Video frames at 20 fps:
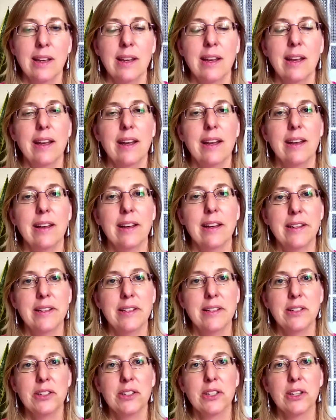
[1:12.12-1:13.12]

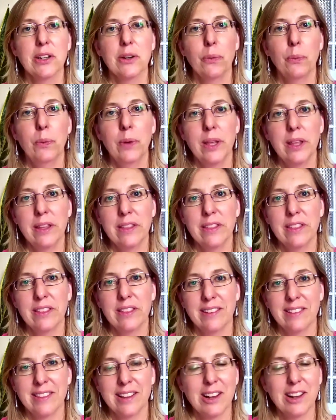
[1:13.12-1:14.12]
and with
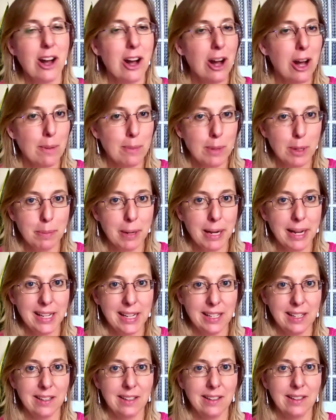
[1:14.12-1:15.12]
the calm,
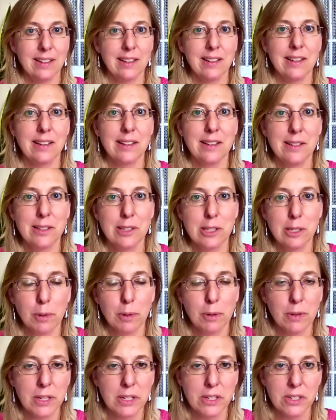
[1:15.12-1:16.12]
abiding, and
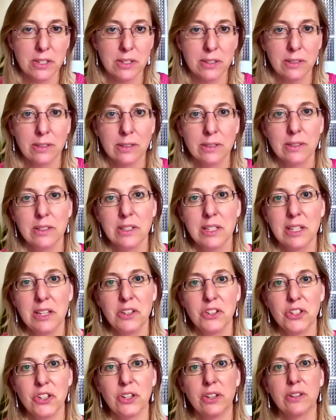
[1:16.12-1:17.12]
inspirational
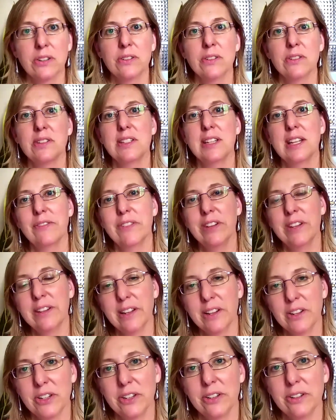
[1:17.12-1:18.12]
teacher, David
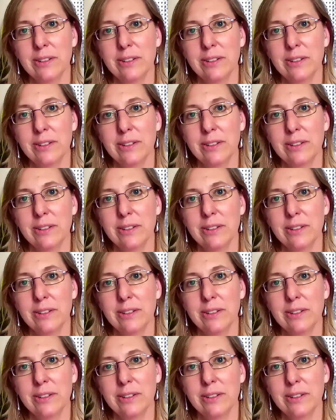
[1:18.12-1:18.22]
Nichtern.